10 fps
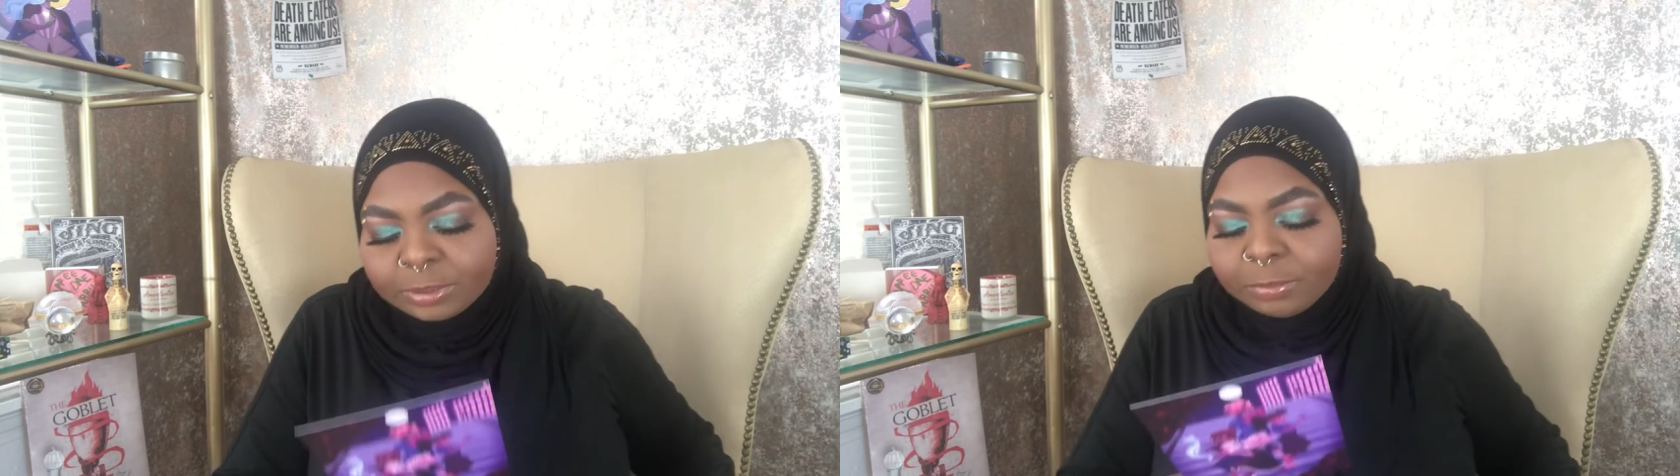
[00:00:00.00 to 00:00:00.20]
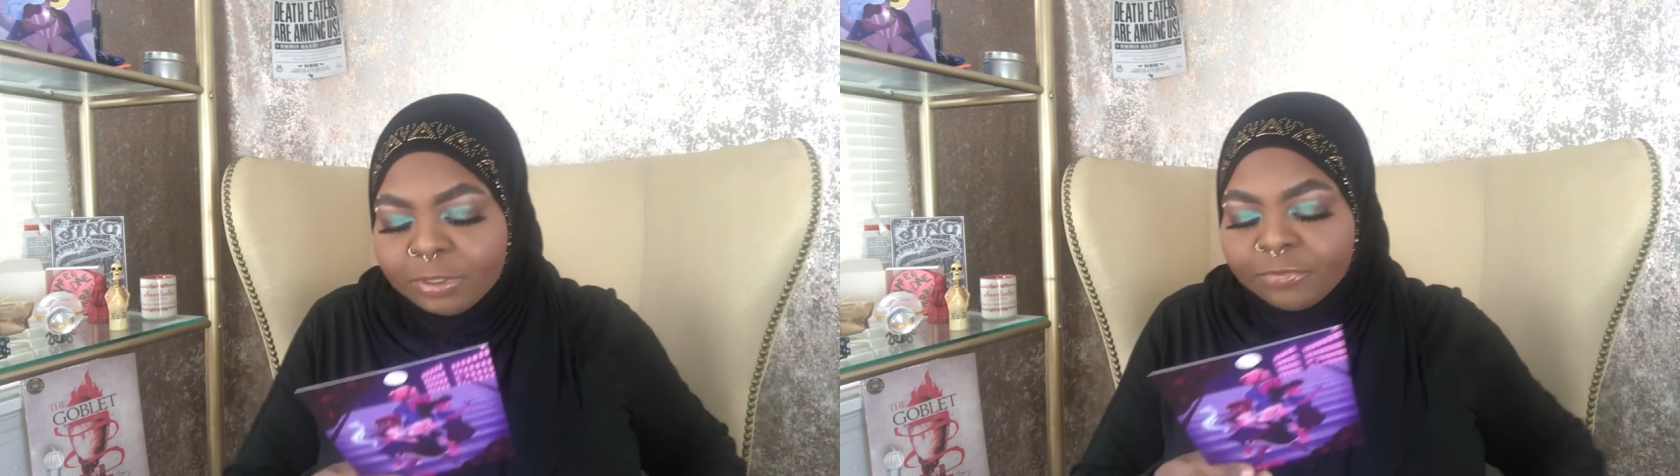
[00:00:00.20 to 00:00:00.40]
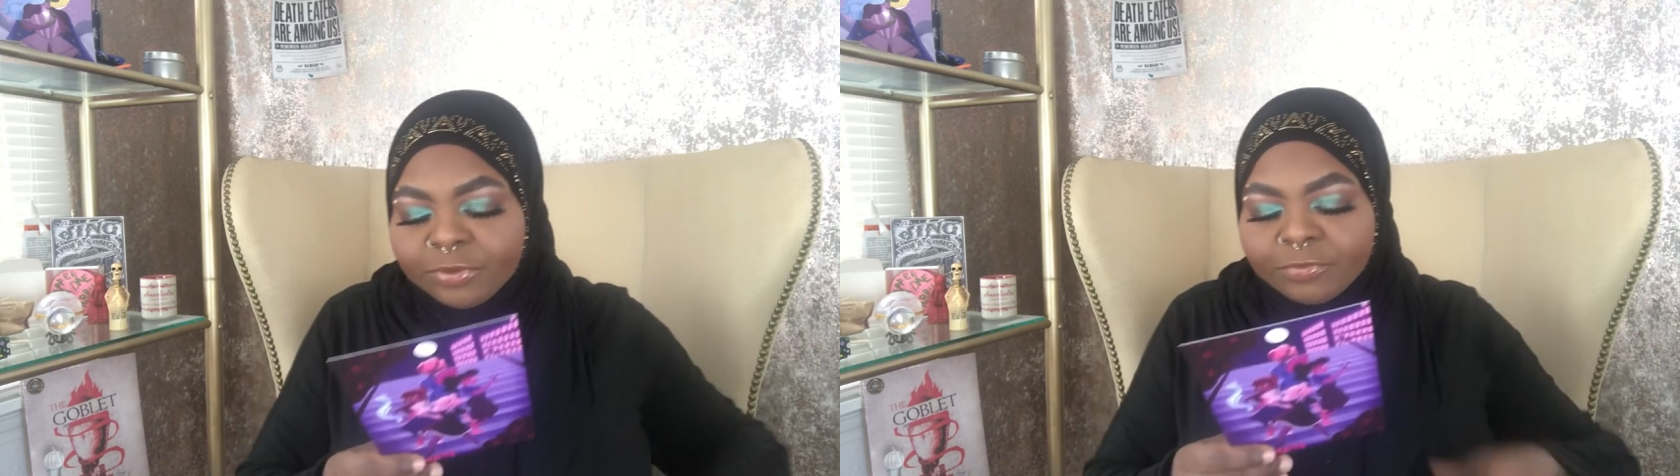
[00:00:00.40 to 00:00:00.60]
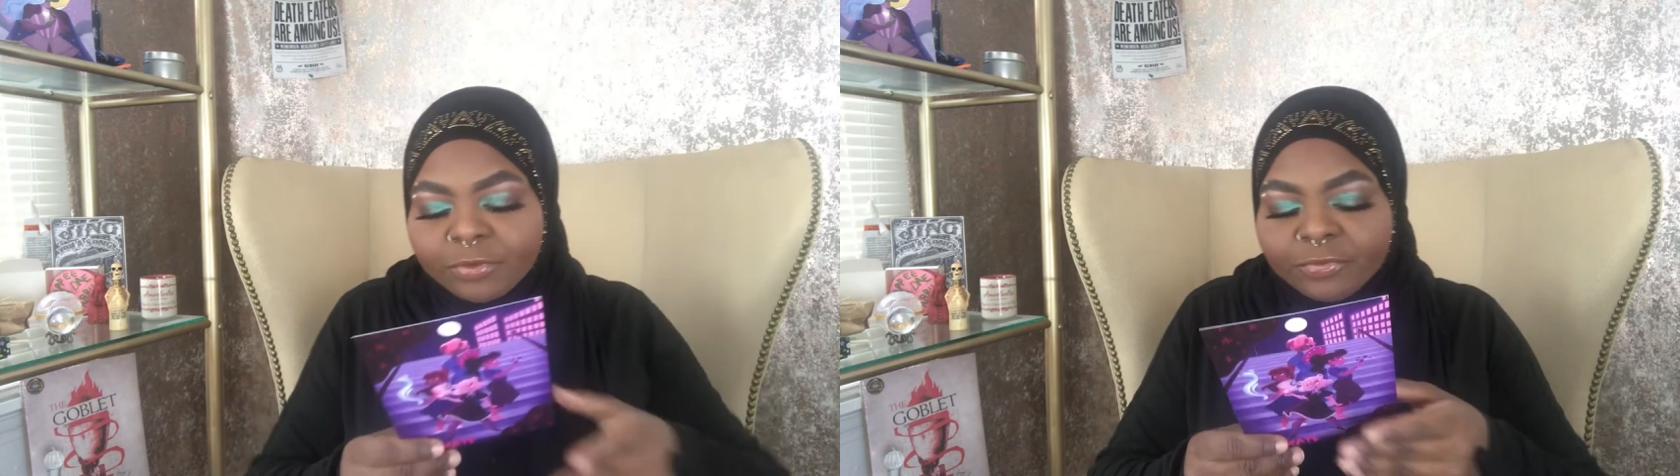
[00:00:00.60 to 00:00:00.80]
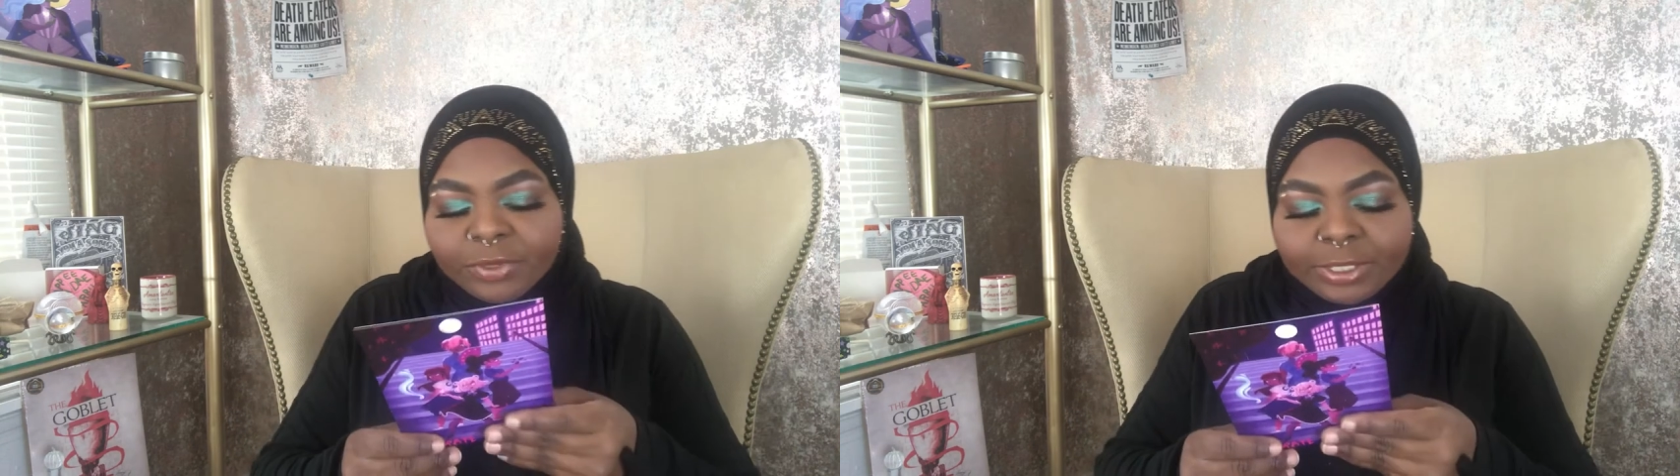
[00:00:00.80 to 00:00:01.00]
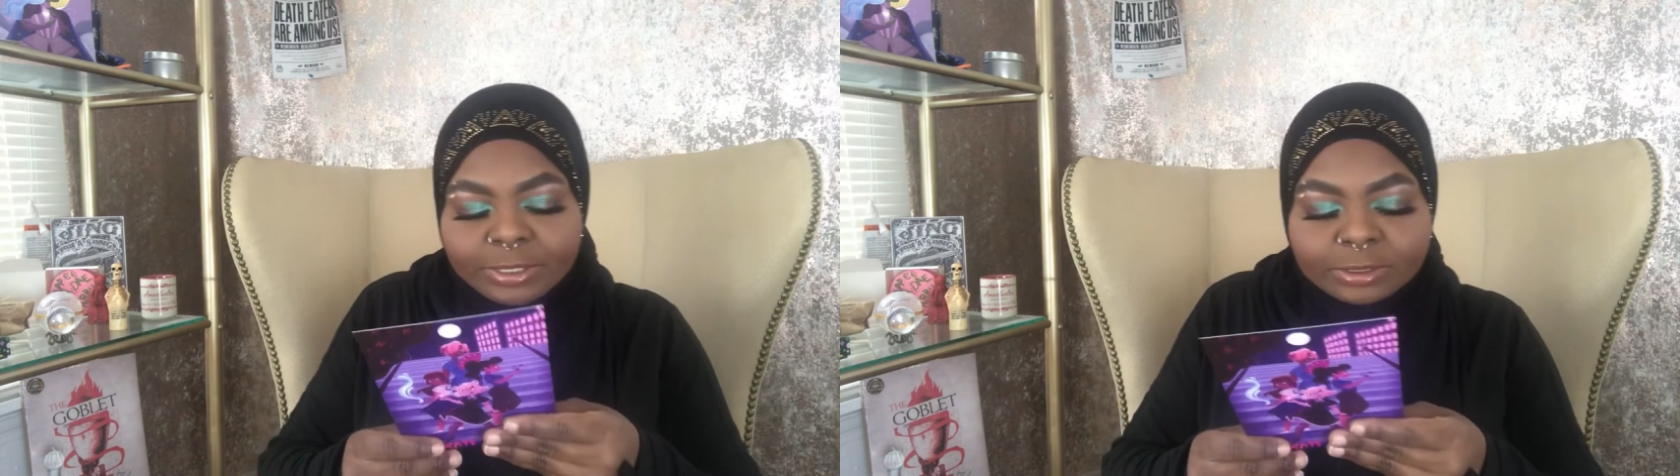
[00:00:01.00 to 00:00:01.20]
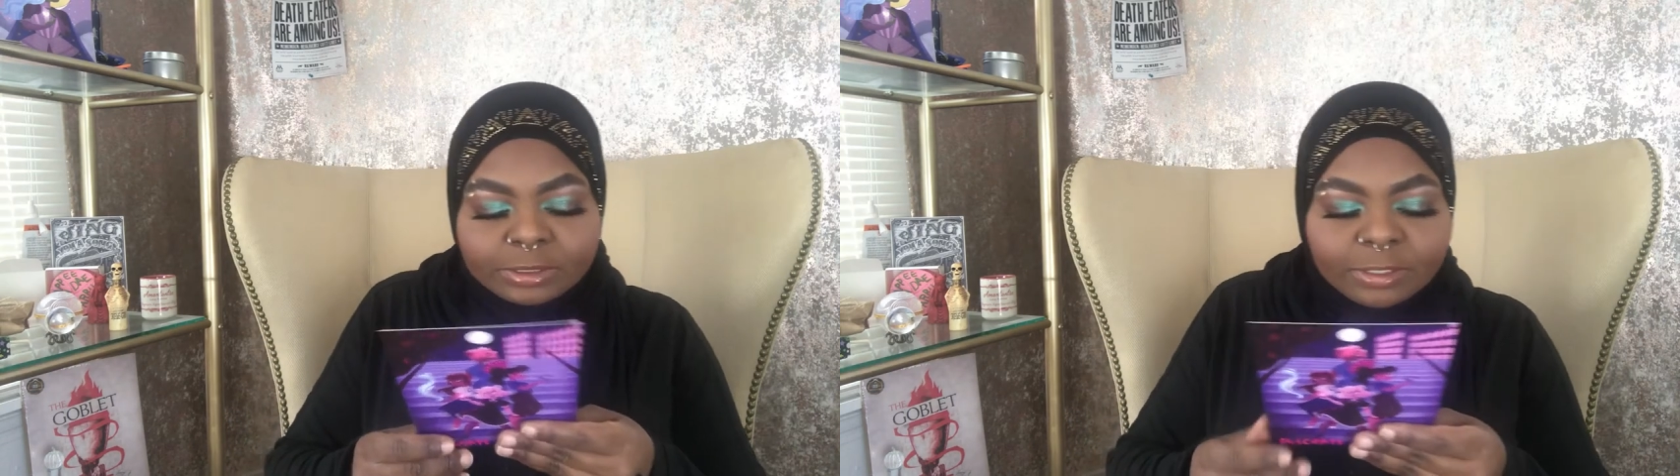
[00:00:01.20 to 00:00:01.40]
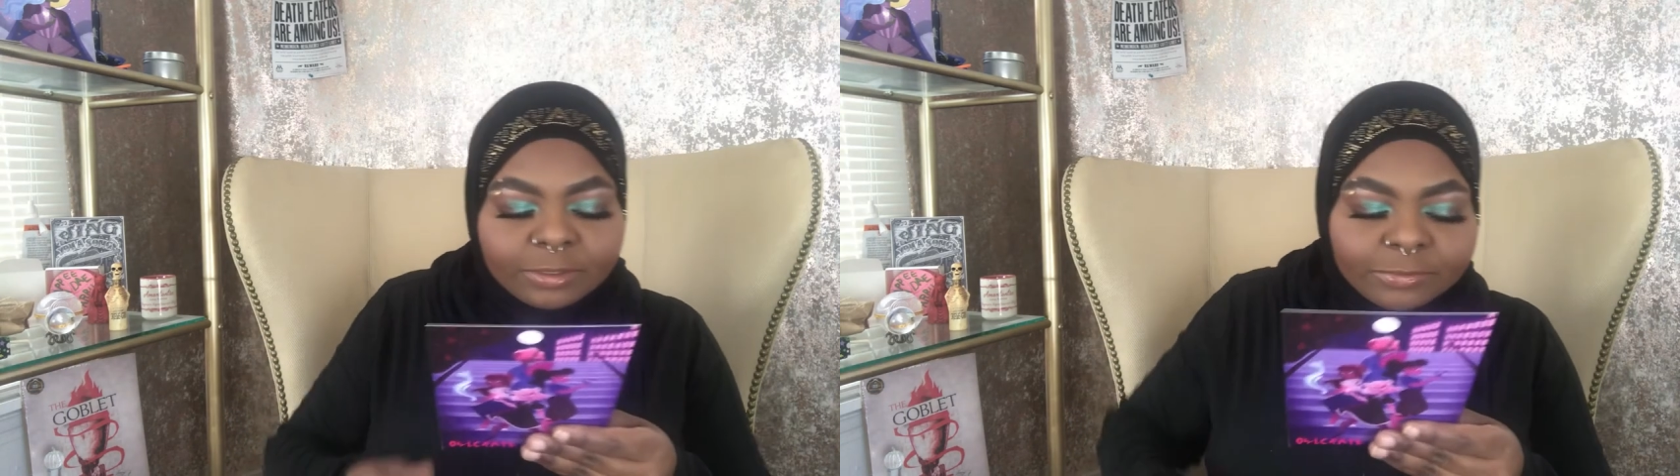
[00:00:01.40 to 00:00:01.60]
perfect for fans
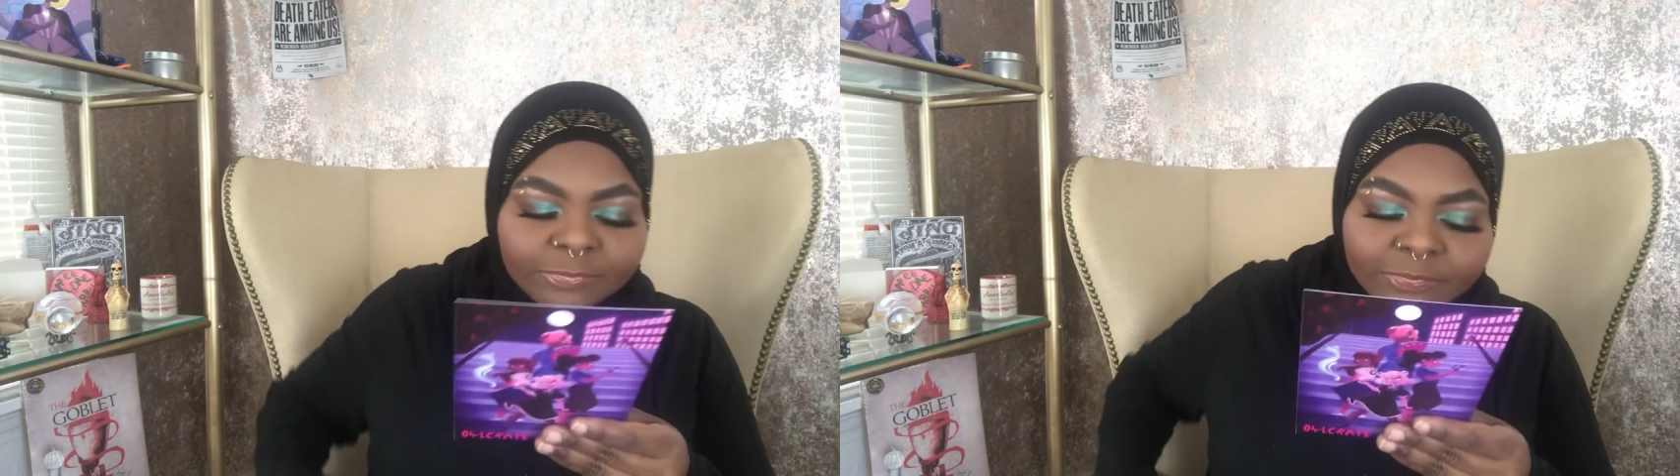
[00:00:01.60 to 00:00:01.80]
of